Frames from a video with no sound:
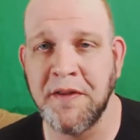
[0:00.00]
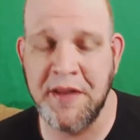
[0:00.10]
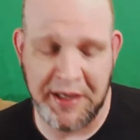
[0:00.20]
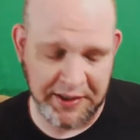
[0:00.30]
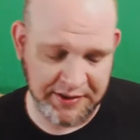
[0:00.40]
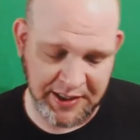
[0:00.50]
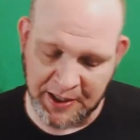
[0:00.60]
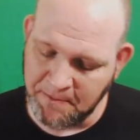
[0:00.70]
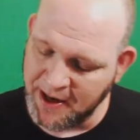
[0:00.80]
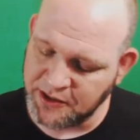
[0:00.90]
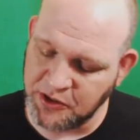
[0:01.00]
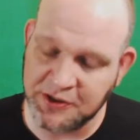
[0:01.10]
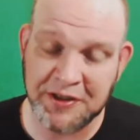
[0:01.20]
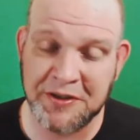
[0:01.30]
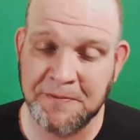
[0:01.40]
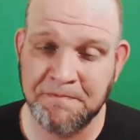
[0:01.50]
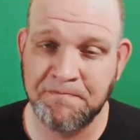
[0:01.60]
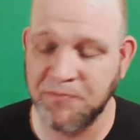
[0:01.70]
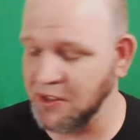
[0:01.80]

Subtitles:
on the Sega Master System,